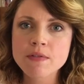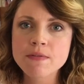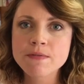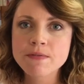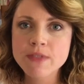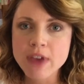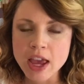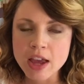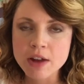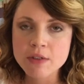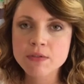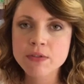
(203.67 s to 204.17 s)

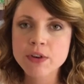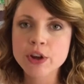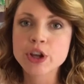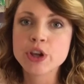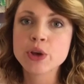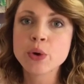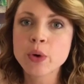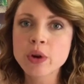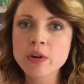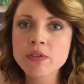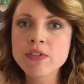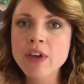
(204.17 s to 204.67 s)
fit for
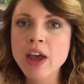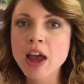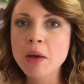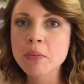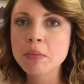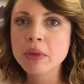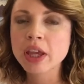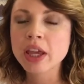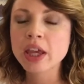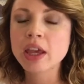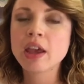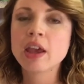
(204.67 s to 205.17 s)
your
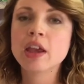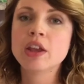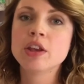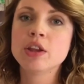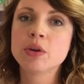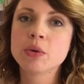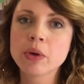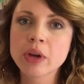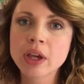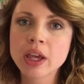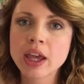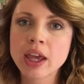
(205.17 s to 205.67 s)
family and
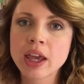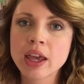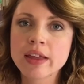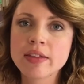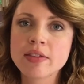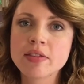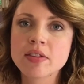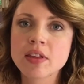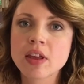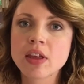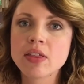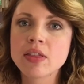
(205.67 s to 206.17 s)
your
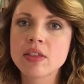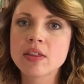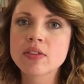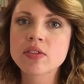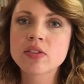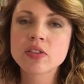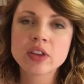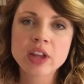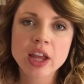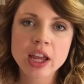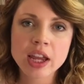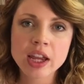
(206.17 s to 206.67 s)
kids and the
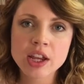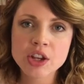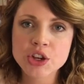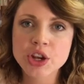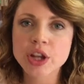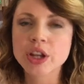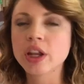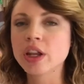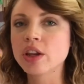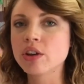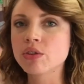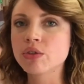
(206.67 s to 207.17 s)
stage
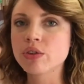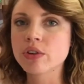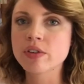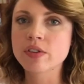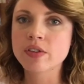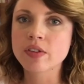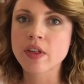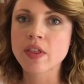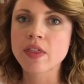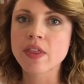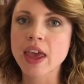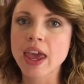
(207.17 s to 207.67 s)
and interests
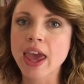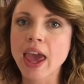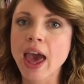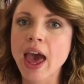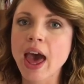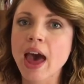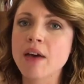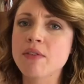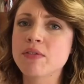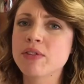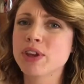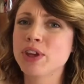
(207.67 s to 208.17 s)
that they
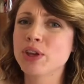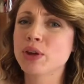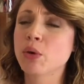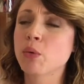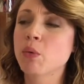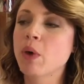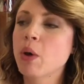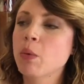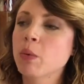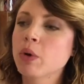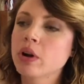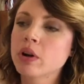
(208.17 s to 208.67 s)
have. You know,
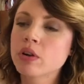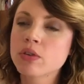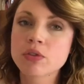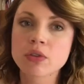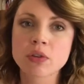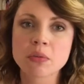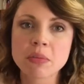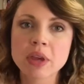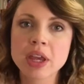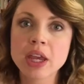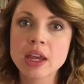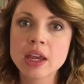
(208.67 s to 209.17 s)
what works for
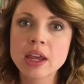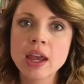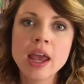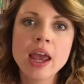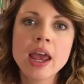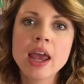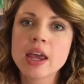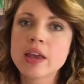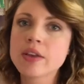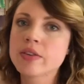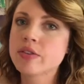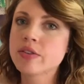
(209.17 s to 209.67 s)
me
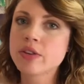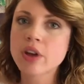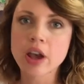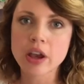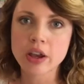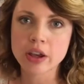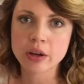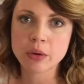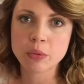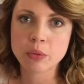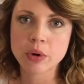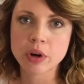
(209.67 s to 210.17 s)
is not
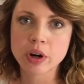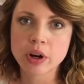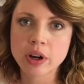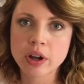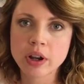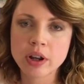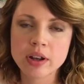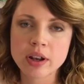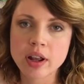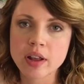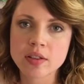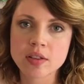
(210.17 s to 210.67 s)
going to work
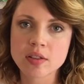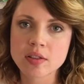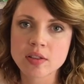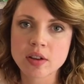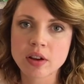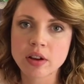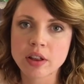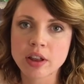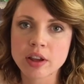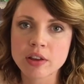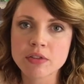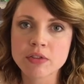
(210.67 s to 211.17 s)

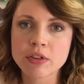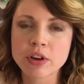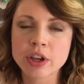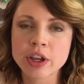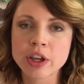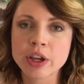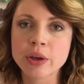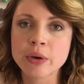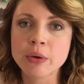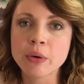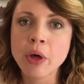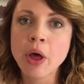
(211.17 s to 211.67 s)
necessarily for
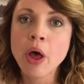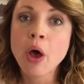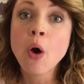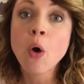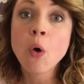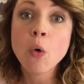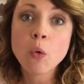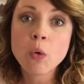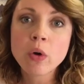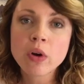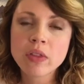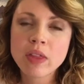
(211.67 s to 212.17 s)
you
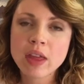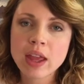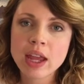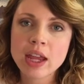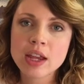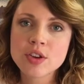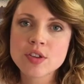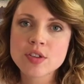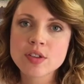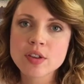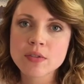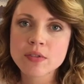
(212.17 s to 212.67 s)
or the
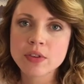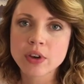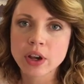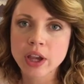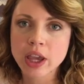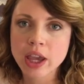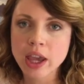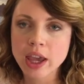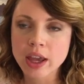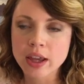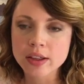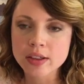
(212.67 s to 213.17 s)
ages of your
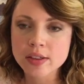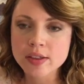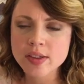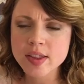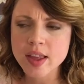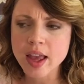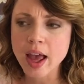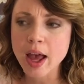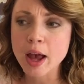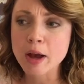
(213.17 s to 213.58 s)
kids.